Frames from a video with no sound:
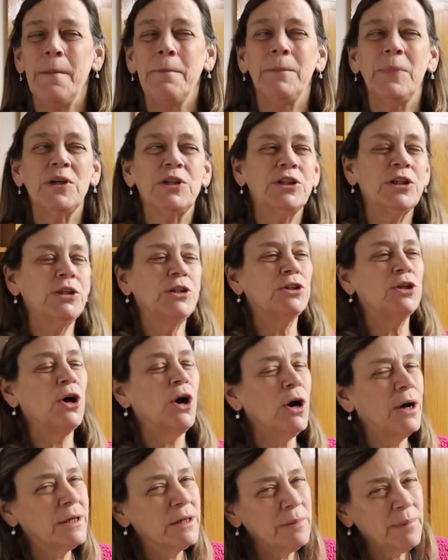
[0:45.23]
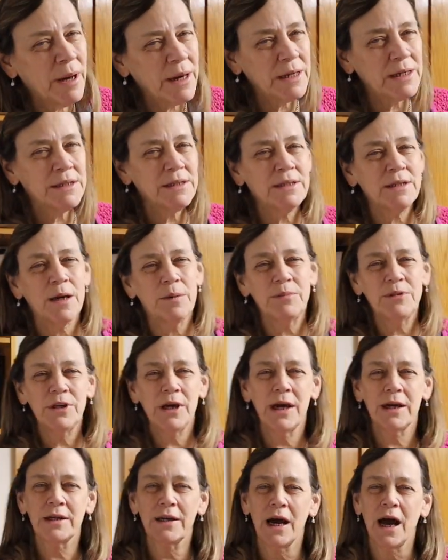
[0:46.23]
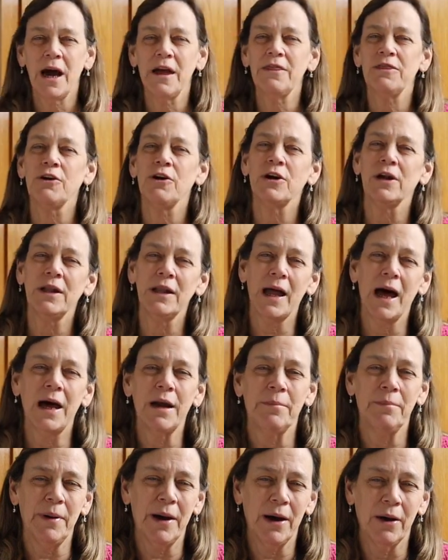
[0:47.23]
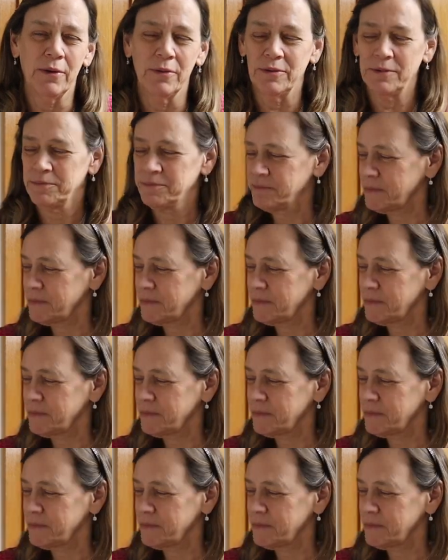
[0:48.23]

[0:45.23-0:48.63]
but she talked about a subject I thought a lot about.